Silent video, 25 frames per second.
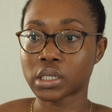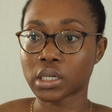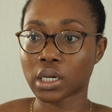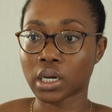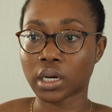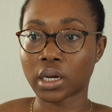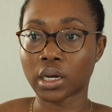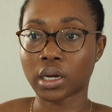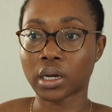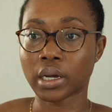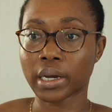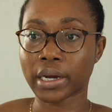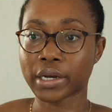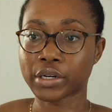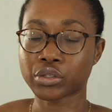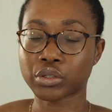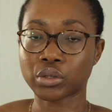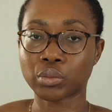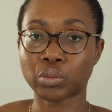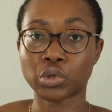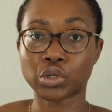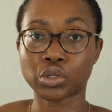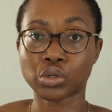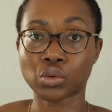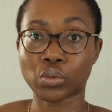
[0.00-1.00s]
I actually
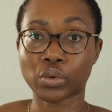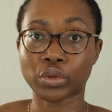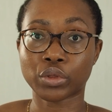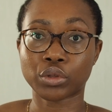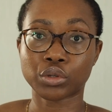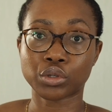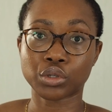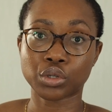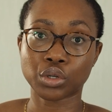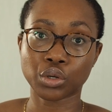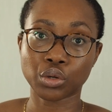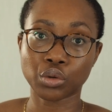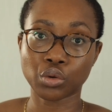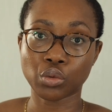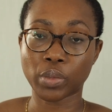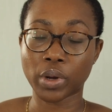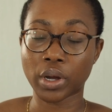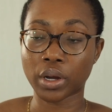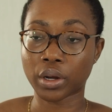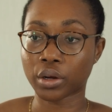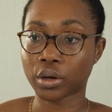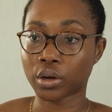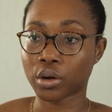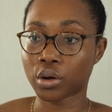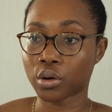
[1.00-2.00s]
budget with two
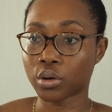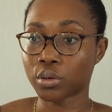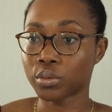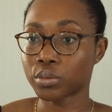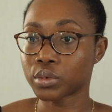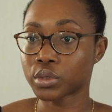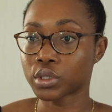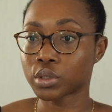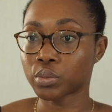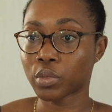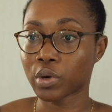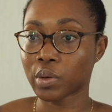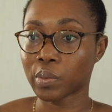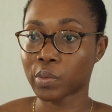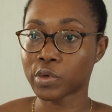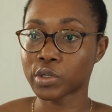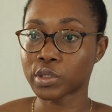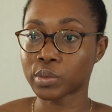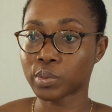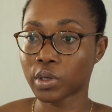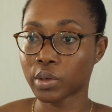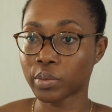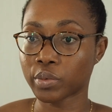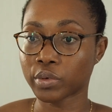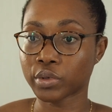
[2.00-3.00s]
bank accounts, but
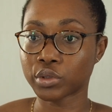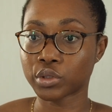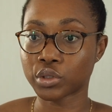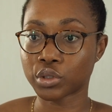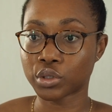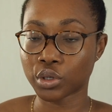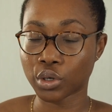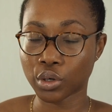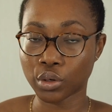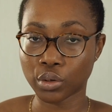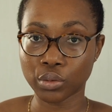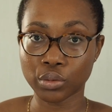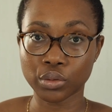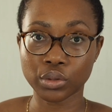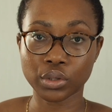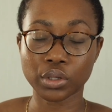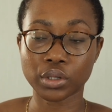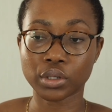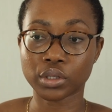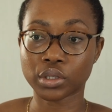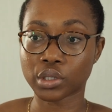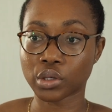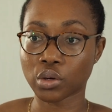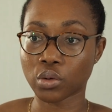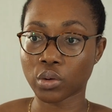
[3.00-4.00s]
most people
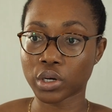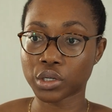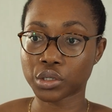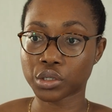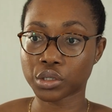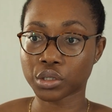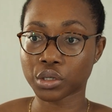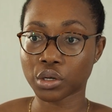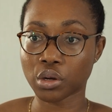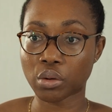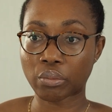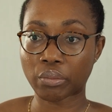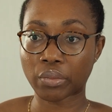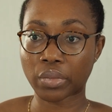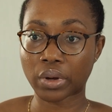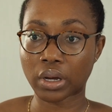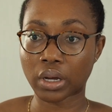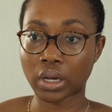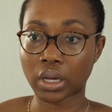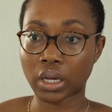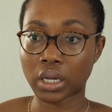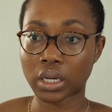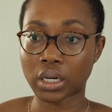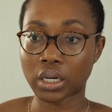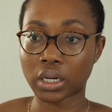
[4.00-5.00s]
don't, so I just
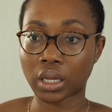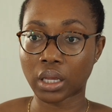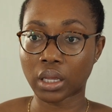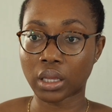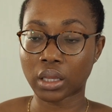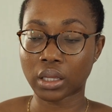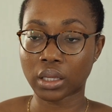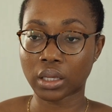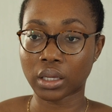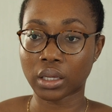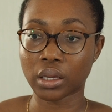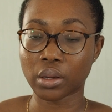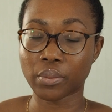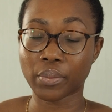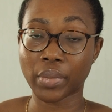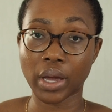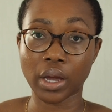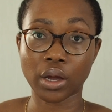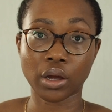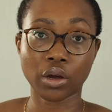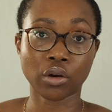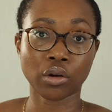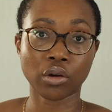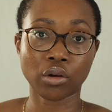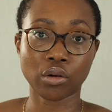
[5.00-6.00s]
combined the
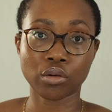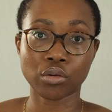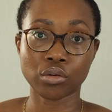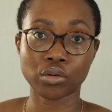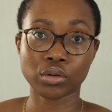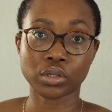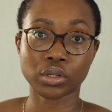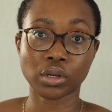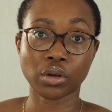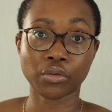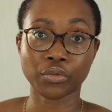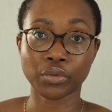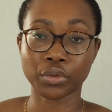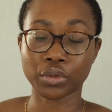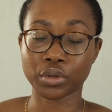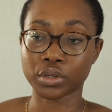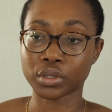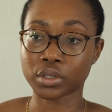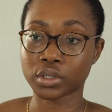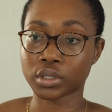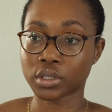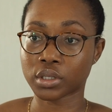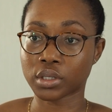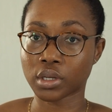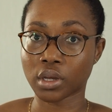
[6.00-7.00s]
bank account for
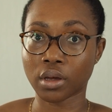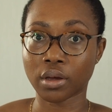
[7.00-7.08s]
this